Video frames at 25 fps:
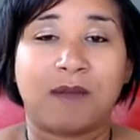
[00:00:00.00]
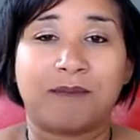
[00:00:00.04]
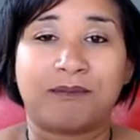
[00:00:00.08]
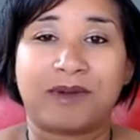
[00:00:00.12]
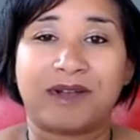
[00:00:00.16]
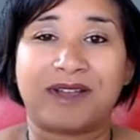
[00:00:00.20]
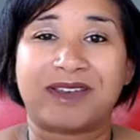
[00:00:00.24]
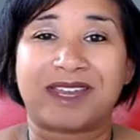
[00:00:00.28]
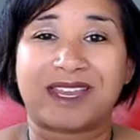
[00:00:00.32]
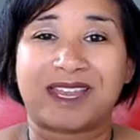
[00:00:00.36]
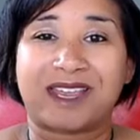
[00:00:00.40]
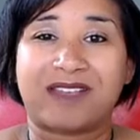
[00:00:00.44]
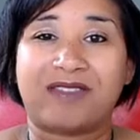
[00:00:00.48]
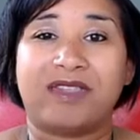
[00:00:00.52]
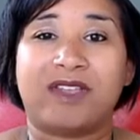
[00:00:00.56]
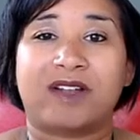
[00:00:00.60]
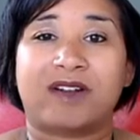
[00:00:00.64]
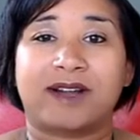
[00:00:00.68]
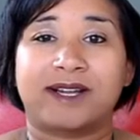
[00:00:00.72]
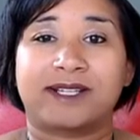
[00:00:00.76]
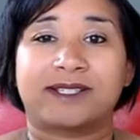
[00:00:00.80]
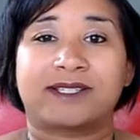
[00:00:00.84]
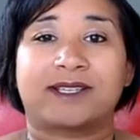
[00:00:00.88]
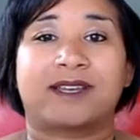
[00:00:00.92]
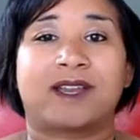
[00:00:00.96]
But in
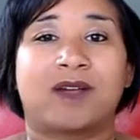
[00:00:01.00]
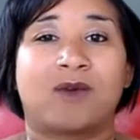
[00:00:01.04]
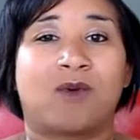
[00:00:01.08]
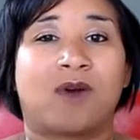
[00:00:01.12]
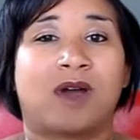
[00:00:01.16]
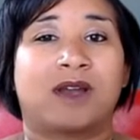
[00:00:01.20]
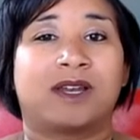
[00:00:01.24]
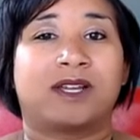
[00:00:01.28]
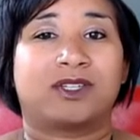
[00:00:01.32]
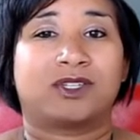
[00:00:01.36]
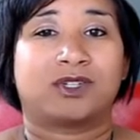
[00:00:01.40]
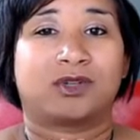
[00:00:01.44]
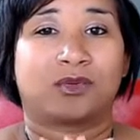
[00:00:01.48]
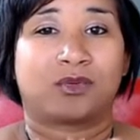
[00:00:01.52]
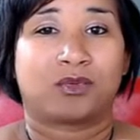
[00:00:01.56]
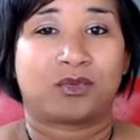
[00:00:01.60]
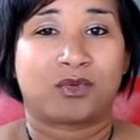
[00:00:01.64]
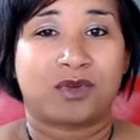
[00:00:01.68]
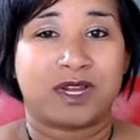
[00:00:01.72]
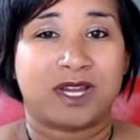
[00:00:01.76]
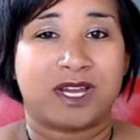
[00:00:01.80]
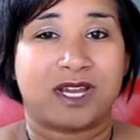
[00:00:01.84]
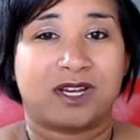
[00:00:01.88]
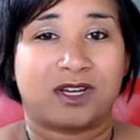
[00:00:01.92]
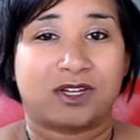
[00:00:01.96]
there, I said I wanted to
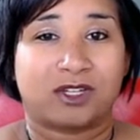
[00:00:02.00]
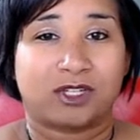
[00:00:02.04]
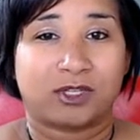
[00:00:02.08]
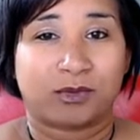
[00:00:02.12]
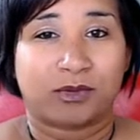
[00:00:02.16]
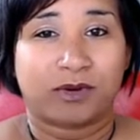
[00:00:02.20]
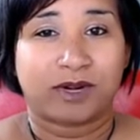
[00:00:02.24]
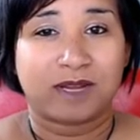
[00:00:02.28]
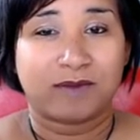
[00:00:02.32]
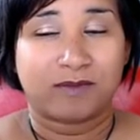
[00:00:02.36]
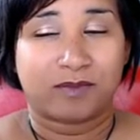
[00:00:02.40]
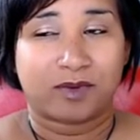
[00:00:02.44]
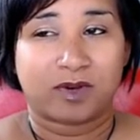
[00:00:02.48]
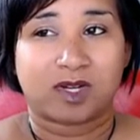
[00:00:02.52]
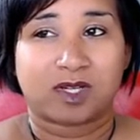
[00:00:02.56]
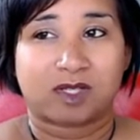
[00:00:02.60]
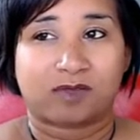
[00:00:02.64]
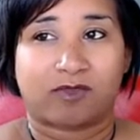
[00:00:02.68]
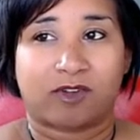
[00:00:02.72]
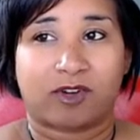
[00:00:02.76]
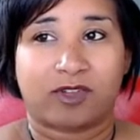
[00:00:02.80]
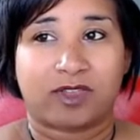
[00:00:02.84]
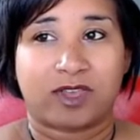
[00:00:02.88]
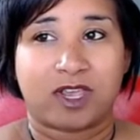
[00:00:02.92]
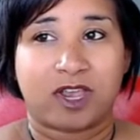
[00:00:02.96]
read 20 books
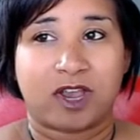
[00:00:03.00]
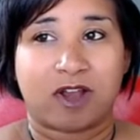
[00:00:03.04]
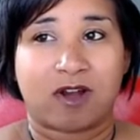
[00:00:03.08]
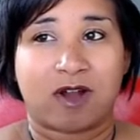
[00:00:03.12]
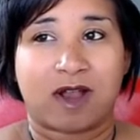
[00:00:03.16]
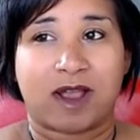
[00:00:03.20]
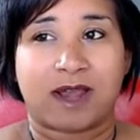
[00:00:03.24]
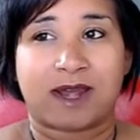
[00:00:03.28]
for the year.